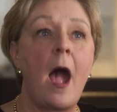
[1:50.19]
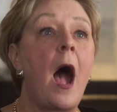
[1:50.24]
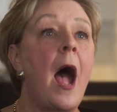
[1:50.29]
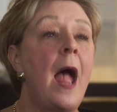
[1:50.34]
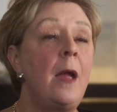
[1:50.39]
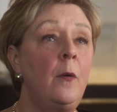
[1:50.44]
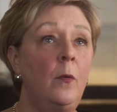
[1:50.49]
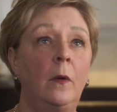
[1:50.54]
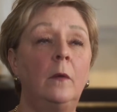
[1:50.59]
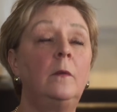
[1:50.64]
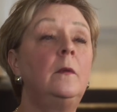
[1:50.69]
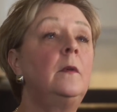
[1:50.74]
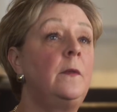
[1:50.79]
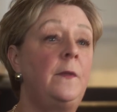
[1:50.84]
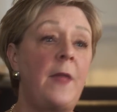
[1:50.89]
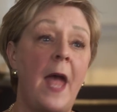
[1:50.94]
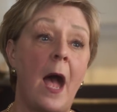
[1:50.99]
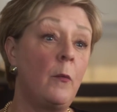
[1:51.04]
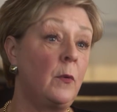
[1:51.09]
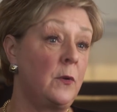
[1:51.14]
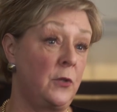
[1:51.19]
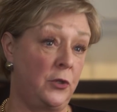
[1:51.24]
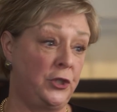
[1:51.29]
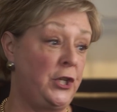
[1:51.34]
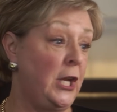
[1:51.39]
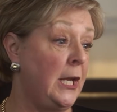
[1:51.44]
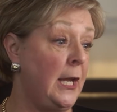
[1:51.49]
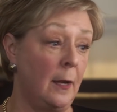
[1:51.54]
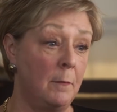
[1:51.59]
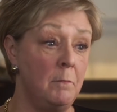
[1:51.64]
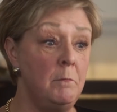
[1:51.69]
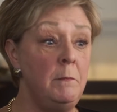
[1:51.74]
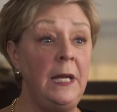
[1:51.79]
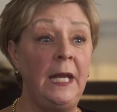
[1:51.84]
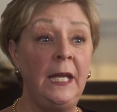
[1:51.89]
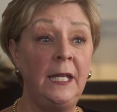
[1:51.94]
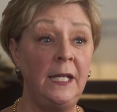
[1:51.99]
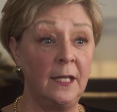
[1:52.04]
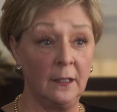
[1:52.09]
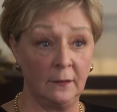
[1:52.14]
I that she
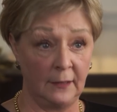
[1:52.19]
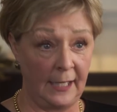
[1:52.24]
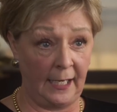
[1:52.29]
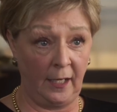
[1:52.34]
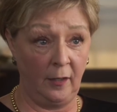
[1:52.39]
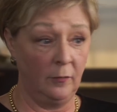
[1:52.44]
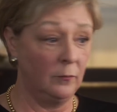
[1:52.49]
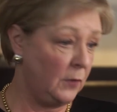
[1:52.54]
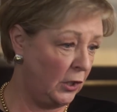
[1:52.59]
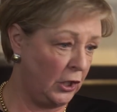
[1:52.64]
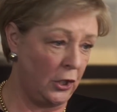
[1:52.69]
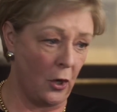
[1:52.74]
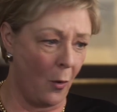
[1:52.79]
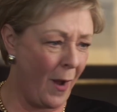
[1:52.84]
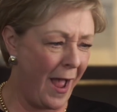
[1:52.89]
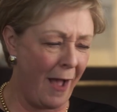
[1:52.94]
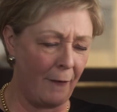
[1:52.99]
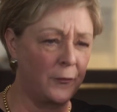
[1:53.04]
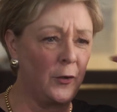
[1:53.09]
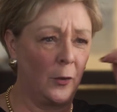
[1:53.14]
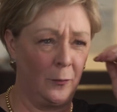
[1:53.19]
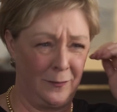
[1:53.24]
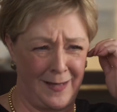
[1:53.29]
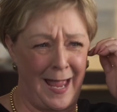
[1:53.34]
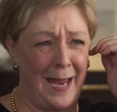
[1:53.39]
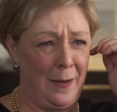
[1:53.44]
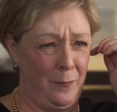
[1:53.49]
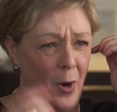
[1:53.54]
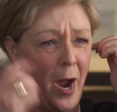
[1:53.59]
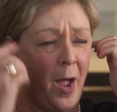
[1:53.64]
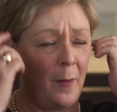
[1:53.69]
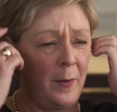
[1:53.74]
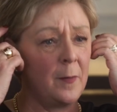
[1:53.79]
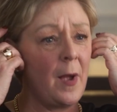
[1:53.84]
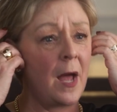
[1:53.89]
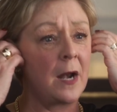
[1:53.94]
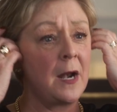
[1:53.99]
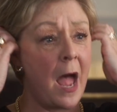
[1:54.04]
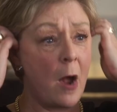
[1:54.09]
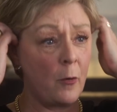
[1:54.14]
immediately, you know, after like probably
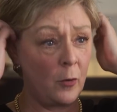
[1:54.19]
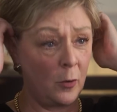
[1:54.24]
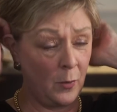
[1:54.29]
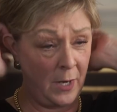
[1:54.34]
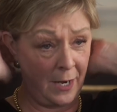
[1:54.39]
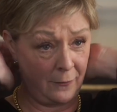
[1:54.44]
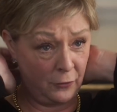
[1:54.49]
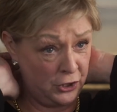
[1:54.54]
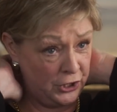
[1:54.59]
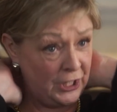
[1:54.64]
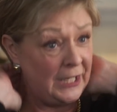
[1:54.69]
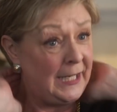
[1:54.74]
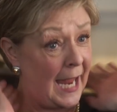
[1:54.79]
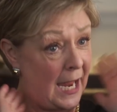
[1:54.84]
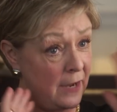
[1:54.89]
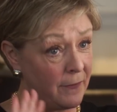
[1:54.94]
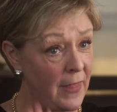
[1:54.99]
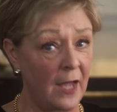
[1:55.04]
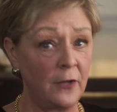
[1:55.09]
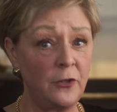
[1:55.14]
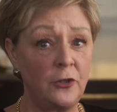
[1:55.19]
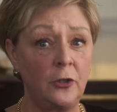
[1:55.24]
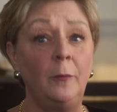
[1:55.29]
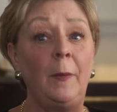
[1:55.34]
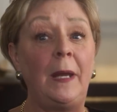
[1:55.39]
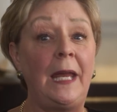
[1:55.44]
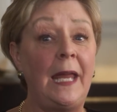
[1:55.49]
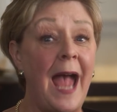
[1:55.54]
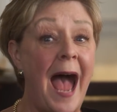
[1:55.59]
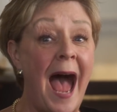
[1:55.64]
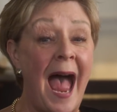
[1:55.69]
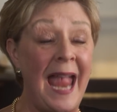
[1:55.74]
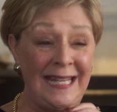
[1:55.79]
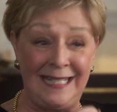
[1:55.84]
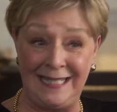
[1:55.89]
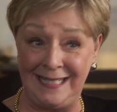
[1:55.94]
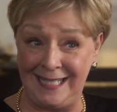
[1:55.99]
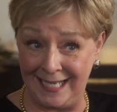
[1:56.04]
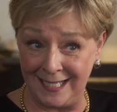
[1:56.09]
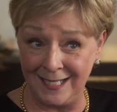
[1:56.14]
about an hour or whatever, she gave that to me. I
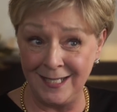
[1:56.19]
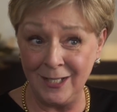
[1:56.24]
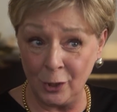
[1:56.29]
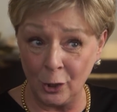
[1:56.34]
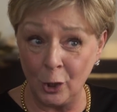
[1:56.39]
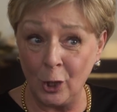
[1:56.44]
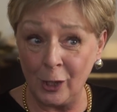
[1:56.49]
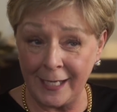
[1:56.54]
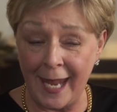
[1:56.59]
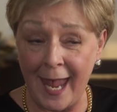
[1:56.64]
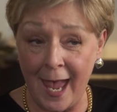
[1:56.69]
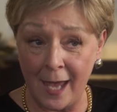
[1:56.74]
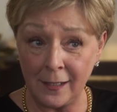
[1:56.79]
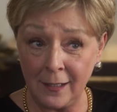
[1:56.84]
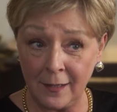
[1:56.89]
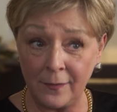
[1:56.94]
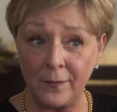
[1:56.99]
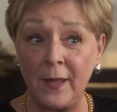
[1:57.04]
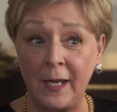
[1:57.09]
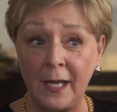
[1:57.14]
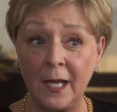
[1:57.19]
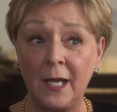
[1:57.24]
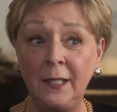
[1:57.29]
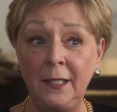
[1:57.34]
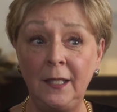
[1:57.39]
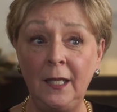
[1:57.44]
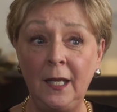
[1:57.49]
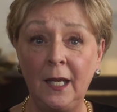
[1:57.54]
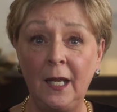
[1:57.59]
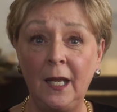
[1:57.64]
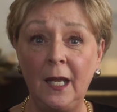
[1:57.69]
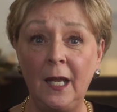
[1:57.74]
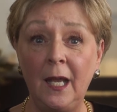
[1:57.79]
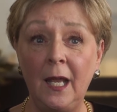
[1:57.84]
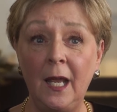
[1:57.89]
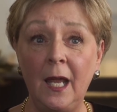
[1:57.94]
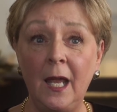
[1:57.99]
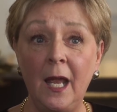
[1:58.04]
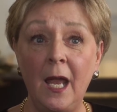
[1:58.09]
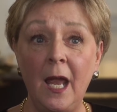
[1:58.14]
didn't look at it then.
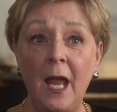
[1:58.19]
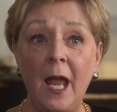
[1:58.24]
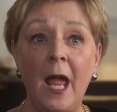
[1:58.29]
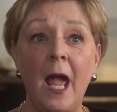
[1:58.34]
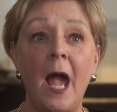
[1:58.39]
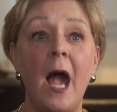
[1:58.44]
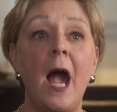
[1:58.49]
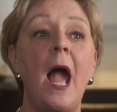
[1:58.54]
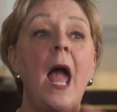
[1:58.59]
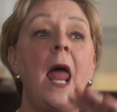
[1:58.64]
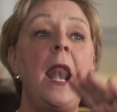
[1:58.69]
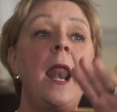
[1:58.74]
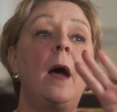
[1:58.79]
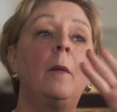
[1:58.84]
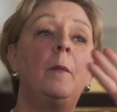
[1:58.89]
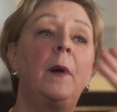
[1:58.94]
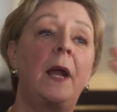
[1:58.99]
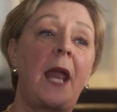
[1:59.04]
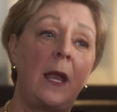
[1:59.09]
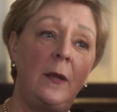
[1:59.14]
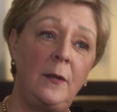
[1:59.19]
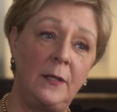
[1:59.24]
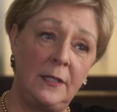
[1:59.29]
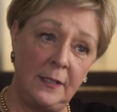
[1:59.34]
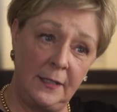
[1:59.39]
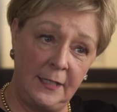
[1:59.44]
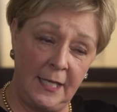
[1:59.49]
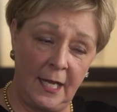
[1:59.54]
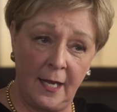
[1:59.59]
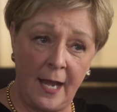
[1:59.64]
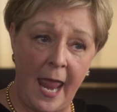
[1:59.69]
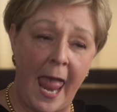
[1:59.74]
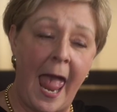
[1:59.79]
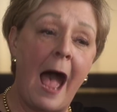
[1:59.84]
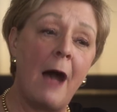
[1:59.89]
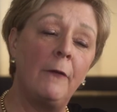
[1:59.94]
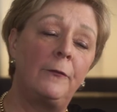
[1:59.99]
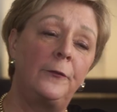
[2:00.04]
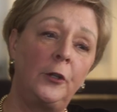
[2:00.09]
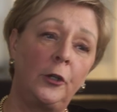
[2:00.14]
And but I did
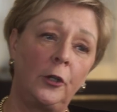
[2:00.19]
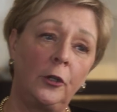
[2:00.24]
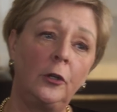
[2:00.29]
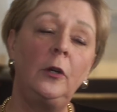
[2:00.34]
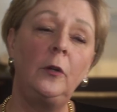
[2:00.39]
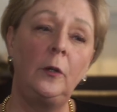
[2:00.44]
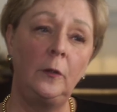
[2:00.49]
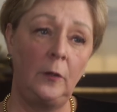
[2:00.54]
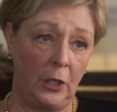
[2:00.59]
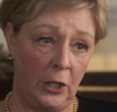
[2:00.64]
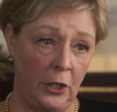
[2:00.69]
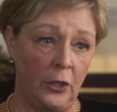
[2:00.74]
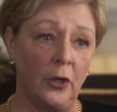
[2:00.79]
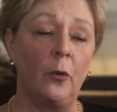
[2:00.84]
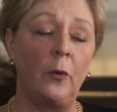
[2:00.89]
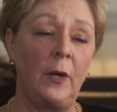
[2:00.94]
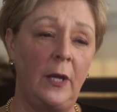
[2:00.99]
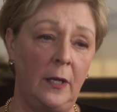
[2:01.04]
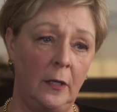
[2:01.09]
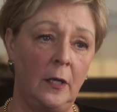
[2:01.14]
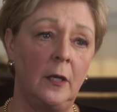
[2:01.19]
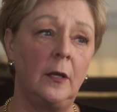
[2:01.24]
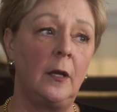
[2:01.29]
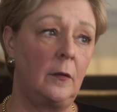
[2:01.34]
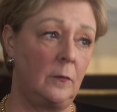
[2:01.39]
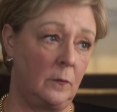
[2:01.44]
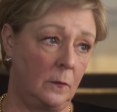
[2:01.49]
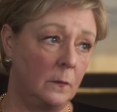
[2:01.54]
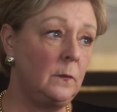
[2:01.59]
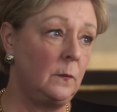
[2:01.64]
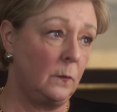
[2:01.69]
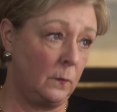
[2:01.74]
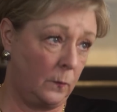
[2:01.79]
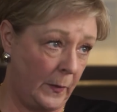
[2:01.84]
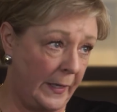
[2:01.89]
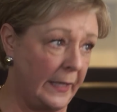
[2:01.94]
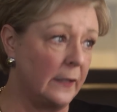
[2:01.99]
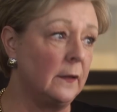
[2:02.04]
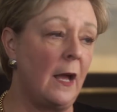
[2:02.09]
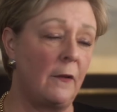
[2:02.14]
after, you know, it,
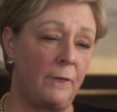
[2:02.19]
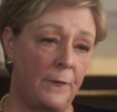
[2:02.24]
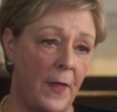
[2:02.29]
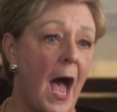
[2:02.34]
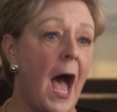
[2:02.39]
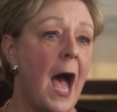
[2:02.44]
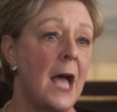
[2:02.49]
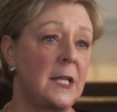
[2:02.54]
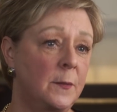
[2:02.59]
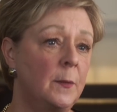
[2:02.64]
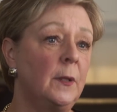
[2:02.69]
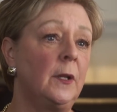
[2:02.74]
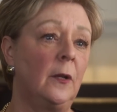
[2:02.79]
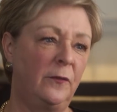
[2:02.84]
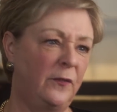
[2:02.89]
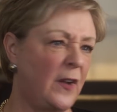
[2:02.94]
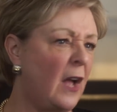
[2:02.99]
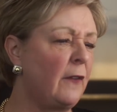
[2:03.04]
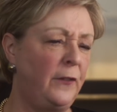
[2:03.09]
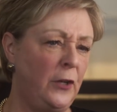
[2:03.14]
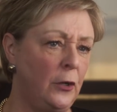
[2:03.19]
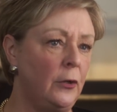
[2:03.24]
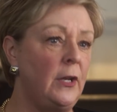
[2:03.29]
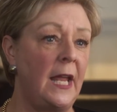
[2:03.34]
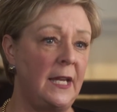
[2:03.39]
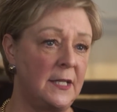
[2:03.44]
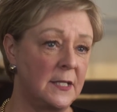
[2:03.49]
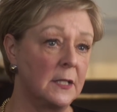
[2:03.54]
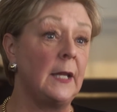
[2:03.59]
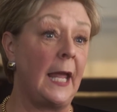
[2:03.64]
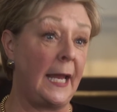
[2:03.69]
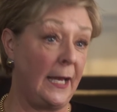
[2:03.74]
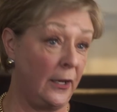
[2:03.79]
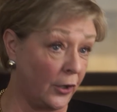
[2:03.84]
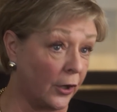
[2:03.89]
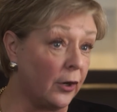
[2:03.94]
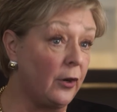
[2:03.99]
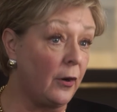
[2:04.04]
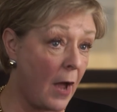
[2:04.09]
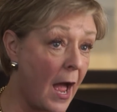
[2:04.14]
we had left the hospital a few days
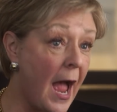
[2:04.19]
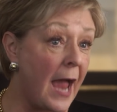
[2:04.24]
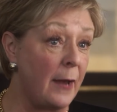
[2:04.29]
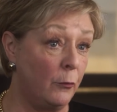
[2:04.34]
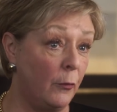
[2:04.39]
later. I